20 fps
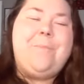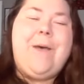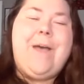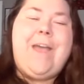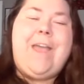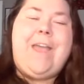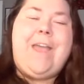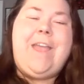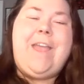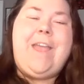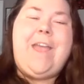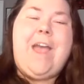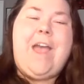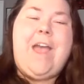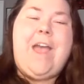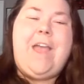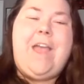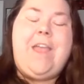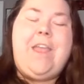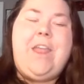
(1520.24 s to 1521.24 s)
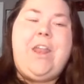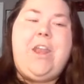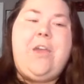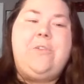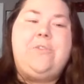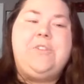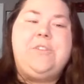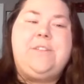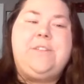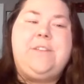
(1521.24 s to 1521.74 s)
But
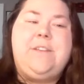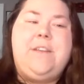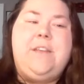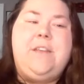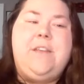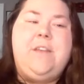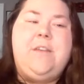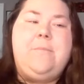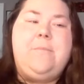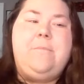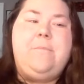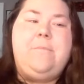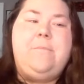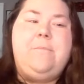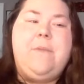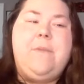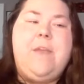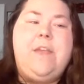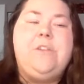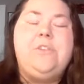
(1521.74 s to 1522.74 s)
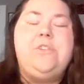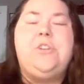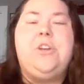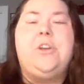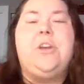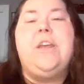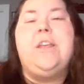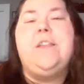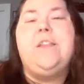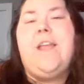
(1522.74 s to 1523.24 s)
just
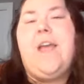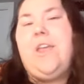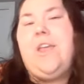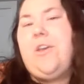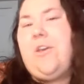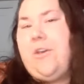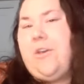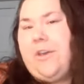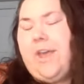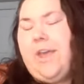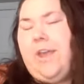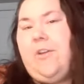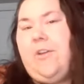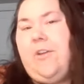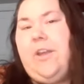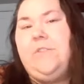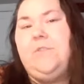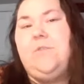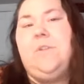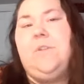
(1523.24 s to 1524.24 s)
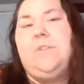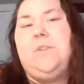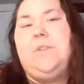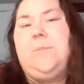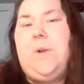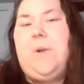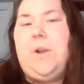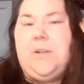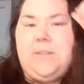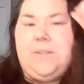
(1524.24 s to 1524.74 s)
ensuring that you're catering towards
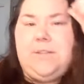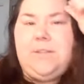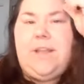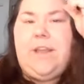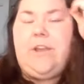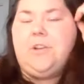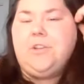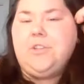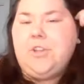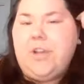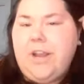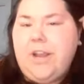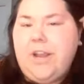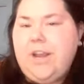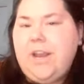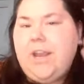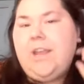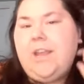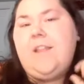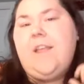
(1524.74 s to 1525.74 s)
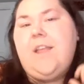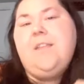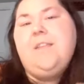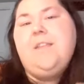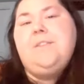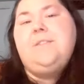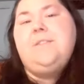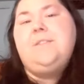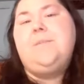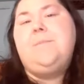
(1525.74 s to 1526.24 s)
the person that you're training.
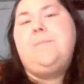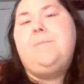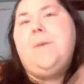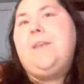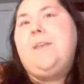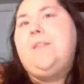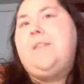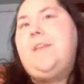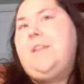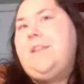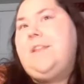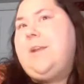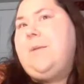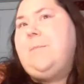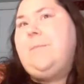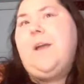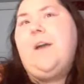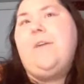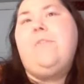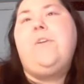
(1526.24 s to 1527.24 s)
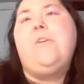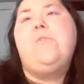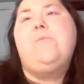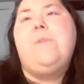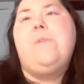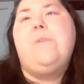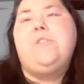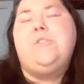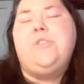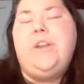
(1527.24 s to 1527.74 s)
And this is a big thing that I'm covering
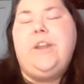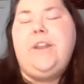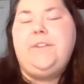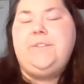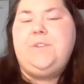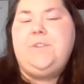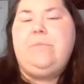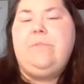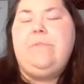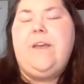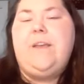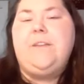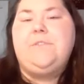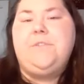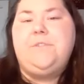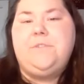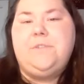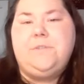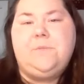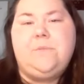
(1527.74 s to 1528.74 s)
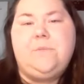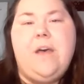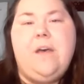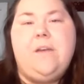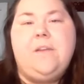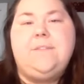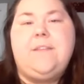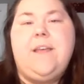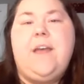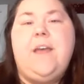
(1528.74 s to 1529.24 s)
with my training supervisors as
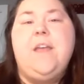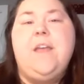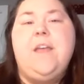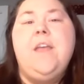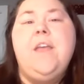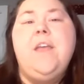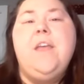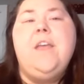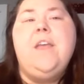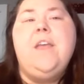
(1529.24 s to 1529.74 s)
well, is that,